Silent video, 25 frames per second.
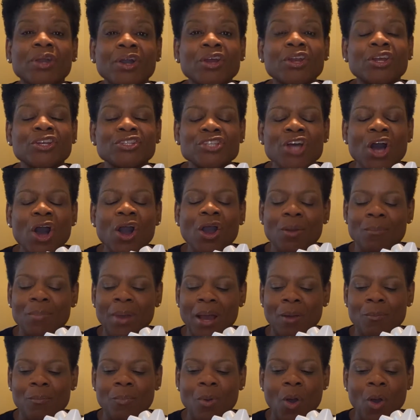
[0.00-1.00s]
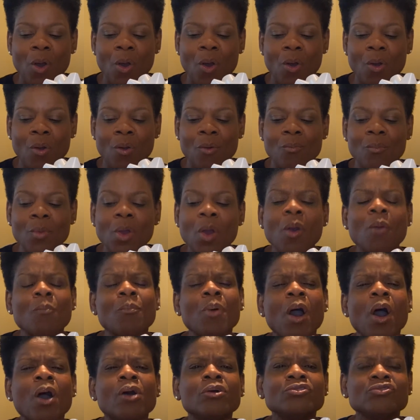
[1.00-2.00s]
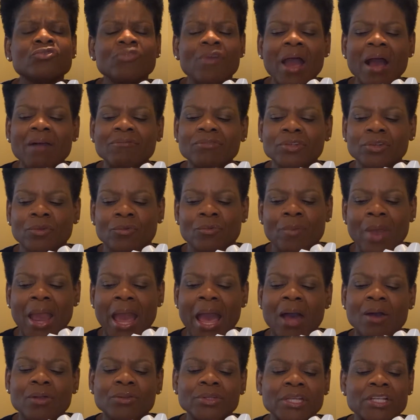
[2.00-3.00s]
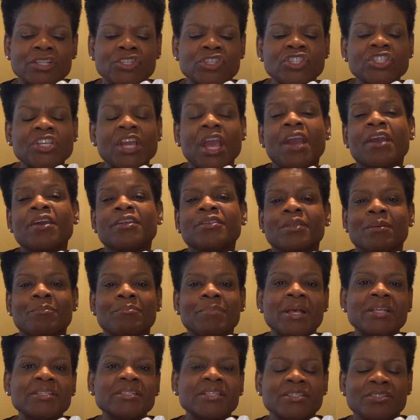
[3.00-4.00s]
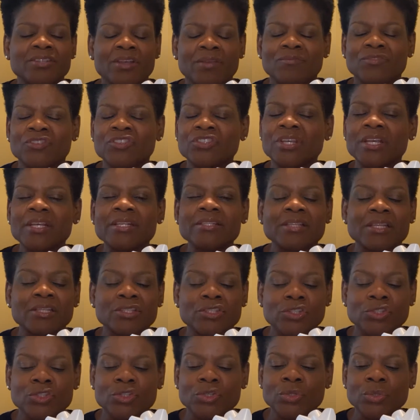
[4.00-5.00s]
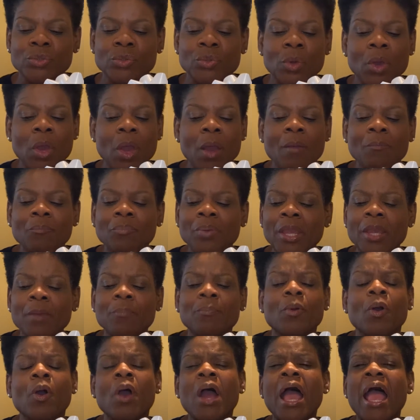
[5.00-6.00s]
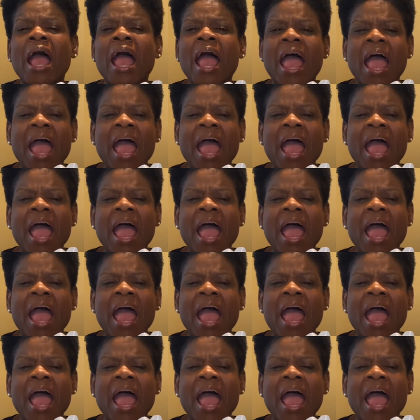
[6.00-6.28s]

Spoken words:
we're going to talk about Paul. Paul traveled around and shared the message of Jesus to people